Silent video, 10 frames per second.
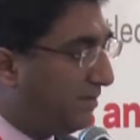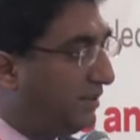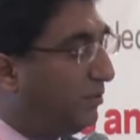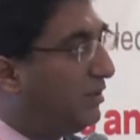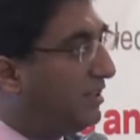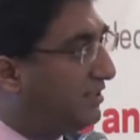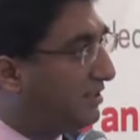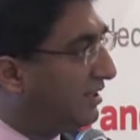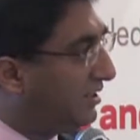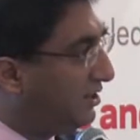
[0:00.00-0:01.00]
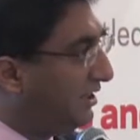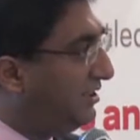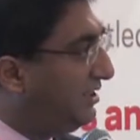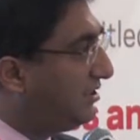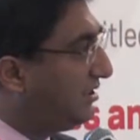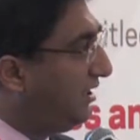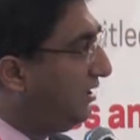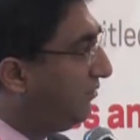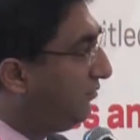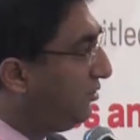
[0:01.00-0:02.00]
but the words
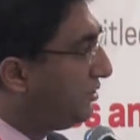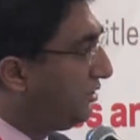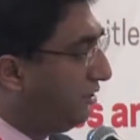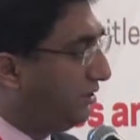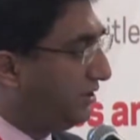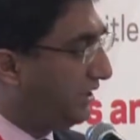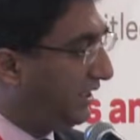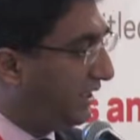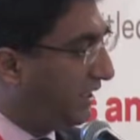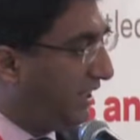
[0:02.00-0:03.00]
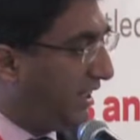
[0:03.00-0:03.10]
GCC, food security,